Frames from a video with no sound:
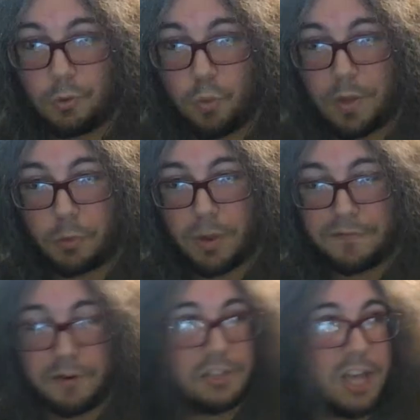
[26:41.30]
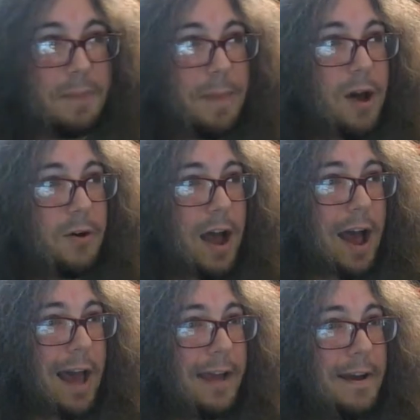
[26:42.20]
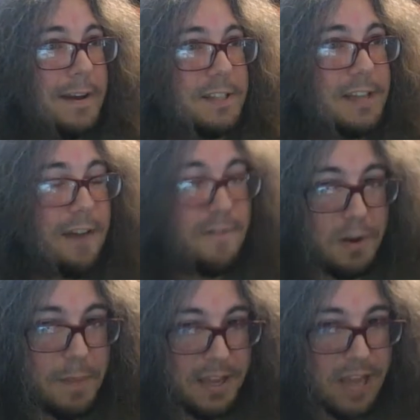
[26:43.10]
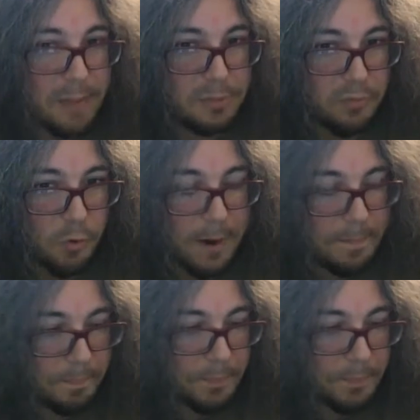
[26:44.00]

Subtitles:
When the Wii first came out, I didn't have very many games for it.